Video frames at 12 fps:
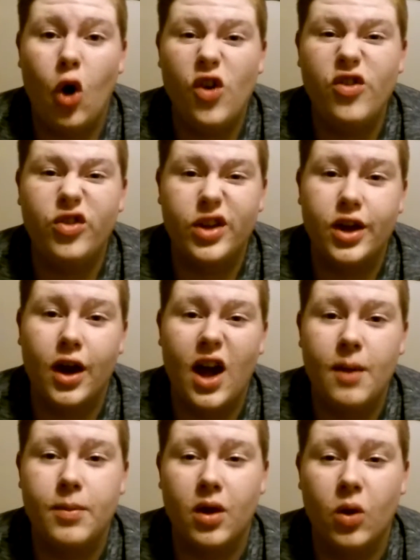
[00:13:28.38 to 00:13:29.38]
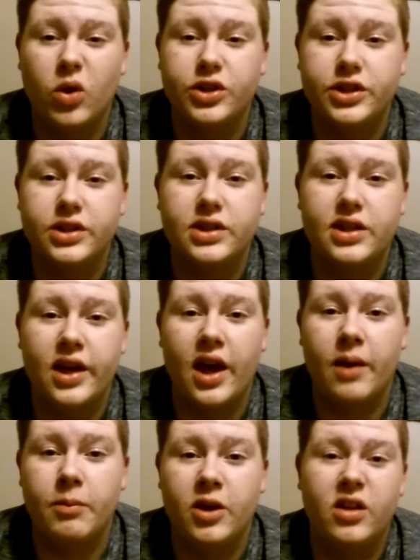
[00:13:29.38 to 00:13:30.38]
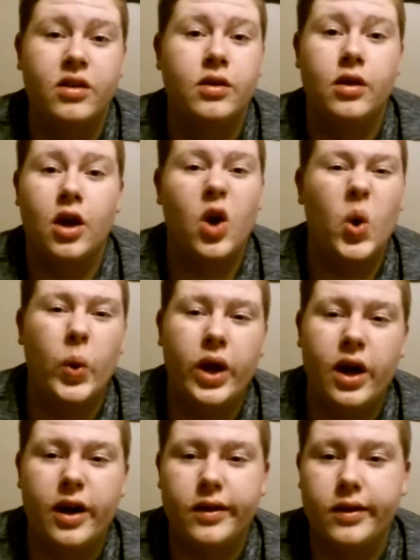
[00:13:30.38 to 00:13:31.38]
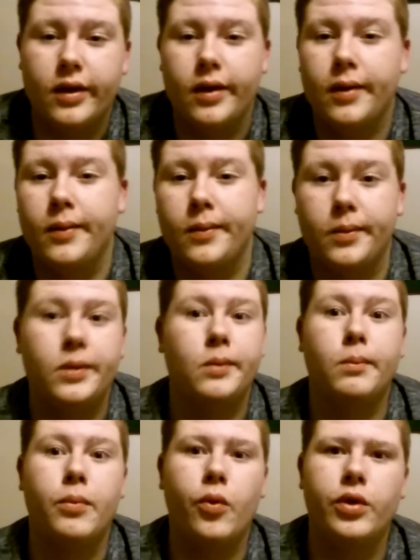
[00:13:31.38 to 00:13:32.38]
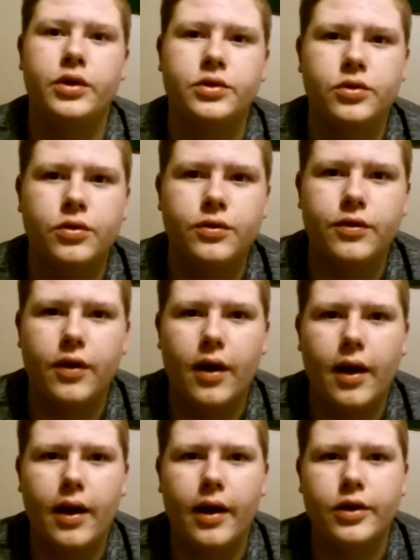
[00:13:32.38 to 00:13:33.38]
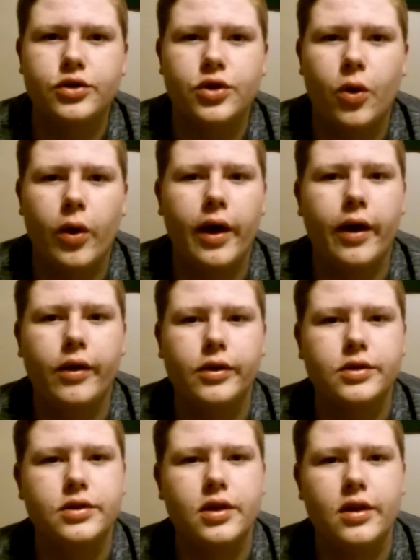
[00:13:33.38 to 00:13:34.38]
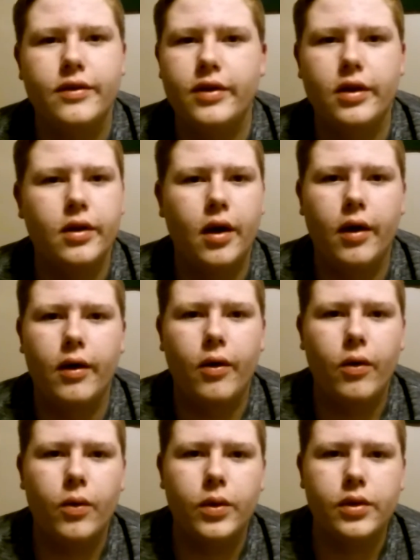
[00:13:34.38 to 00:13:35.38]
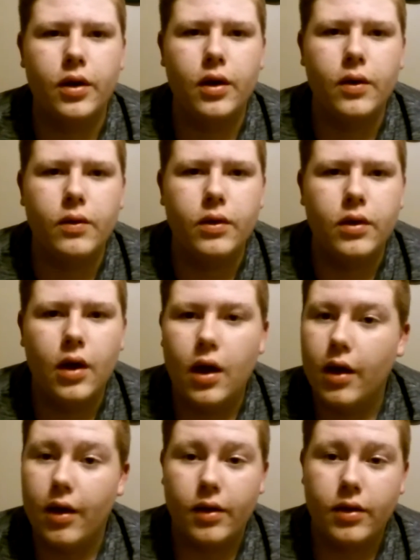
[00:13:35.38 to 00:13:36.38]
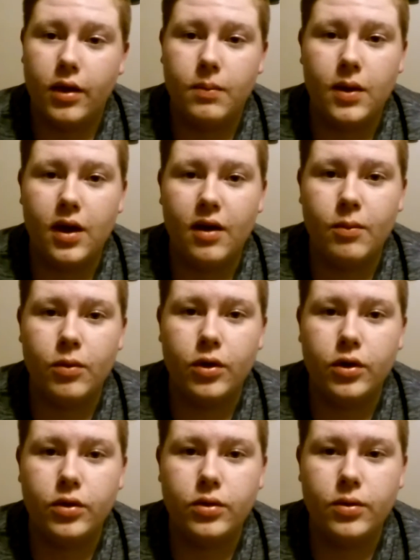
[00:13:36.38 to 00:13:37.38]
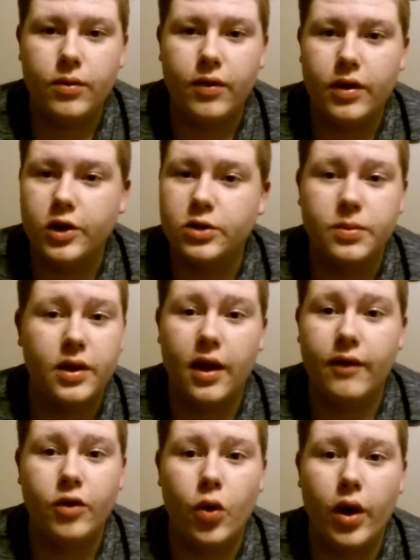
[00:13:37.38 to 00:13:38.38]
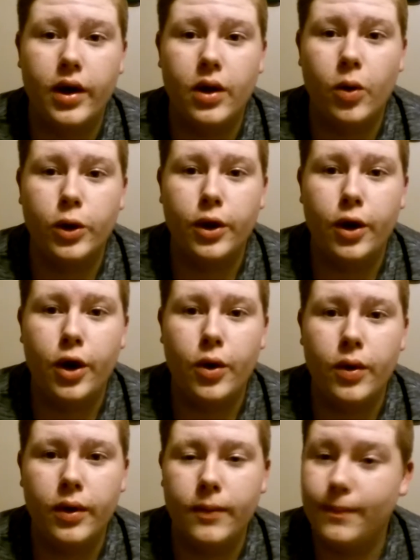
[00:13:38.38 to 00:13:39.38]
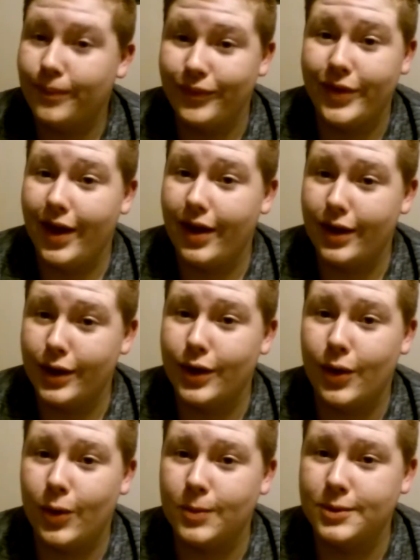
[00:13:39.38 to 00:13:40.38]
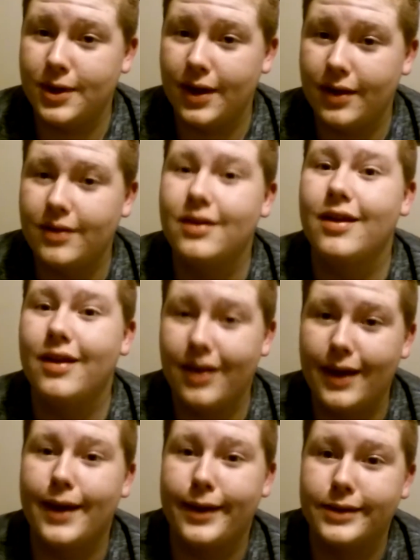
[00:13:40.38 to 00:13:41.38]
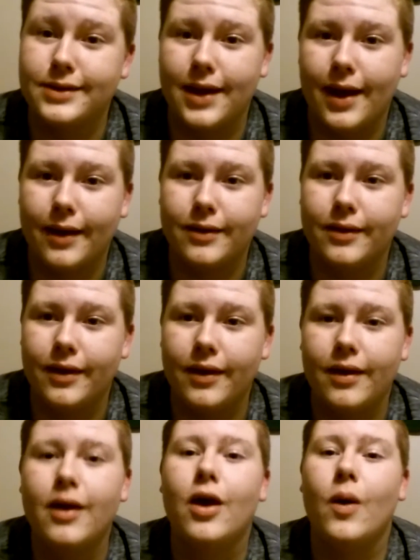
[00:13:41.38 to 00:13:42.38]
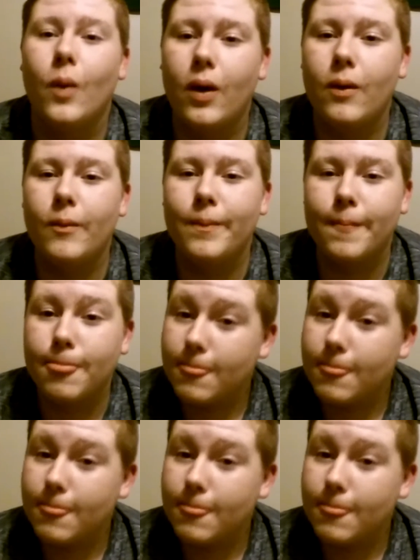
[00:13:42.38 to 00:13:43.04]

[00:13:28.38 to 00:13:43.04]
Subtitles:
hopefully you're happy on what you see. I mean, we got the boys over at Andrew Angler's TV not knowing what they're doing. They may have more YouTube videos, but they have no idea what they're doing. Yeah, you know what I'm saying? Exactly. Well,